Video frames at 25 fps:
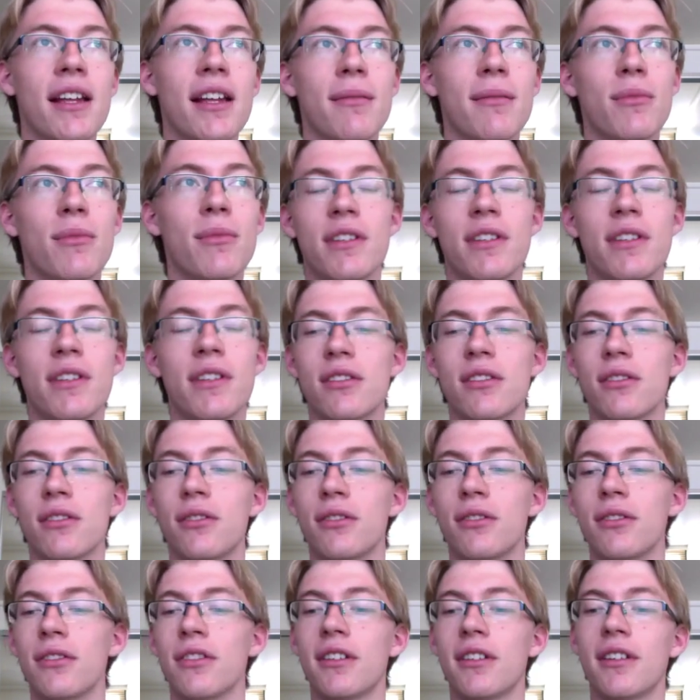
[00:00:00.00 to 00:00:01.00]
Alien movie
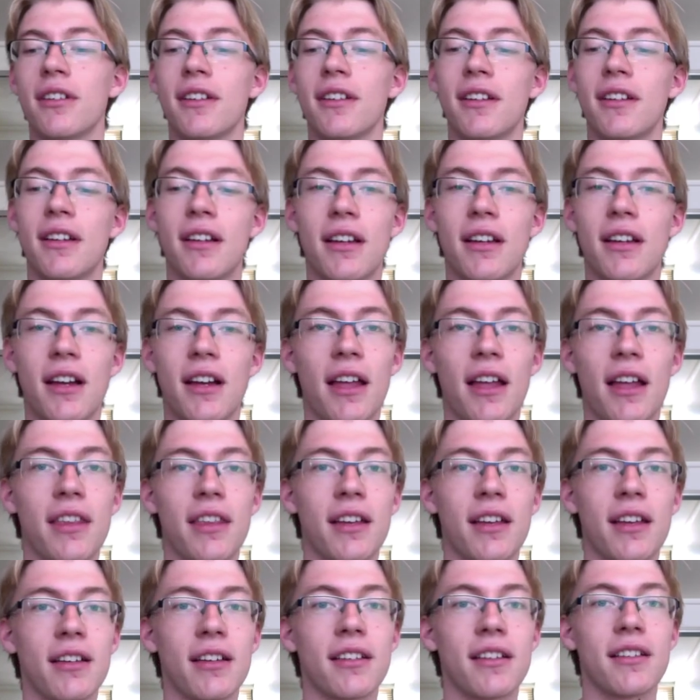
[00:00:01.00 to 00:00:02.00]
soon. I
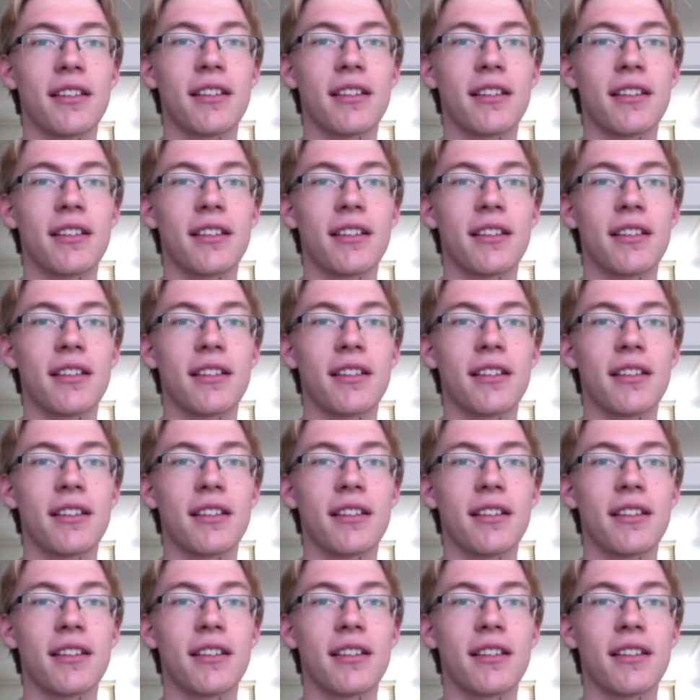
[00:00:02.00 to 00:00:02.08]
think